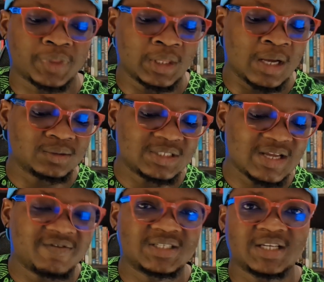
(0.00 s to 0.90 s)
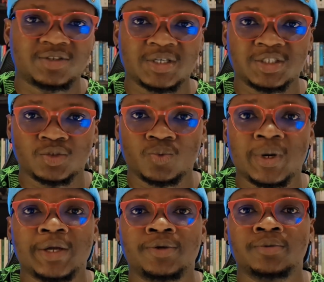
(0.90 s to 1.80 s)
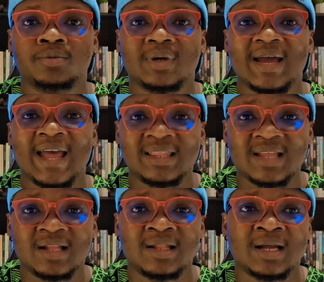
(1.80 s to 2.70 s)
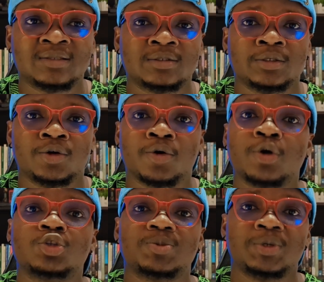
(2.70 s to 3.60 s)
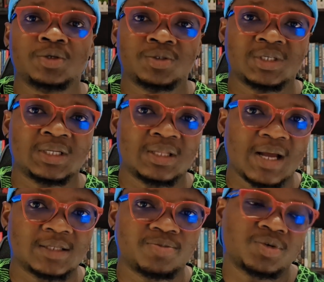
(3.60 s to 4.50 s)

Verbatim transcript: Now, the service address is where you enter that you're going to be using it at,